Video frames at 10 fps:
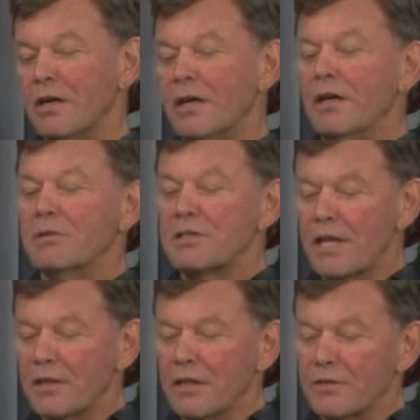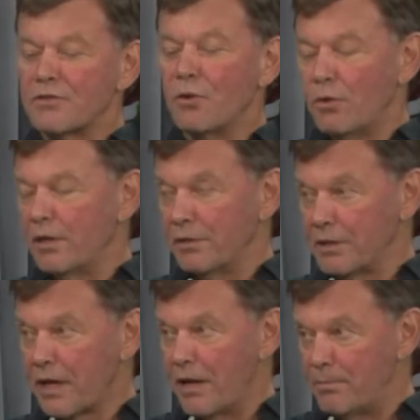was getting the soil and the
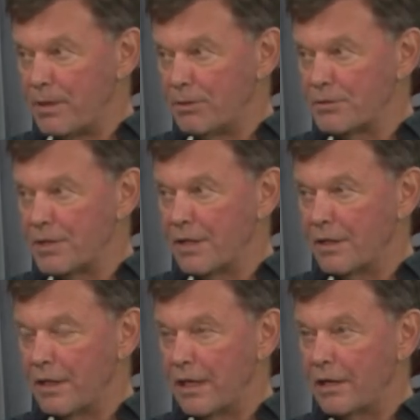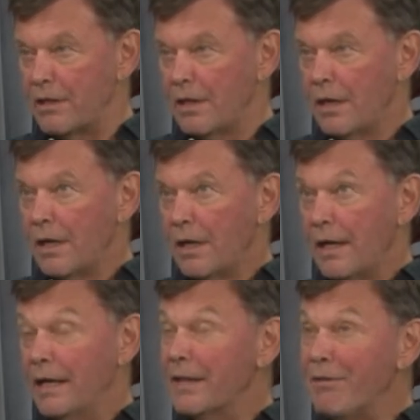compost in there,
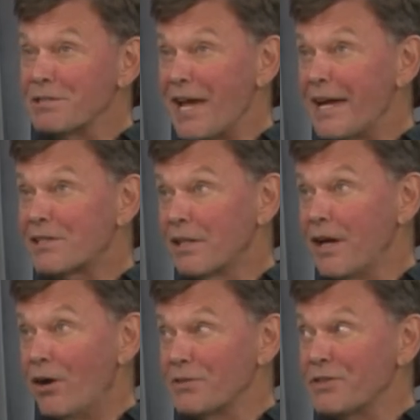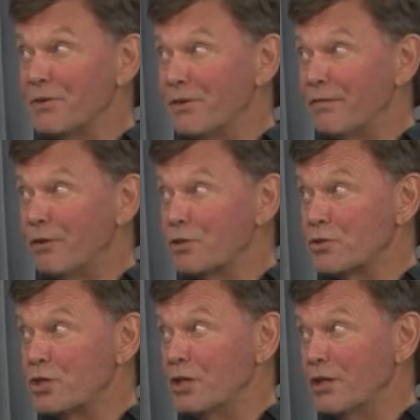and that was actually also the
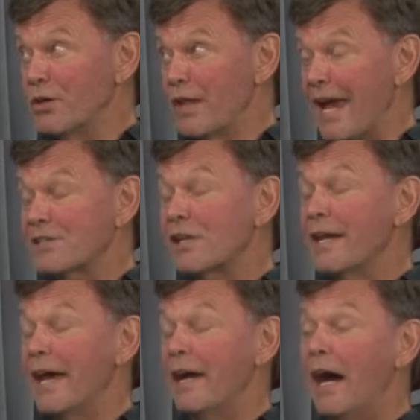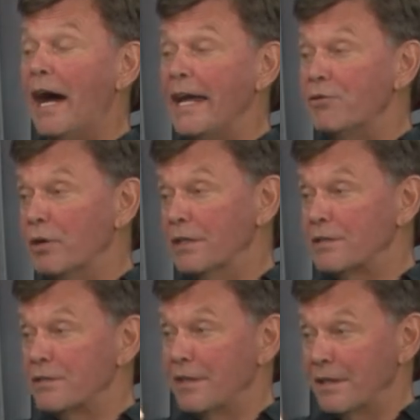first year they actually had a
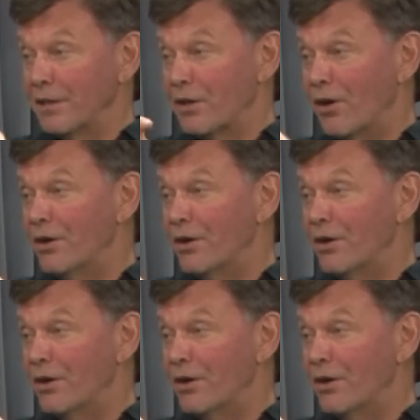hydrant in the garden.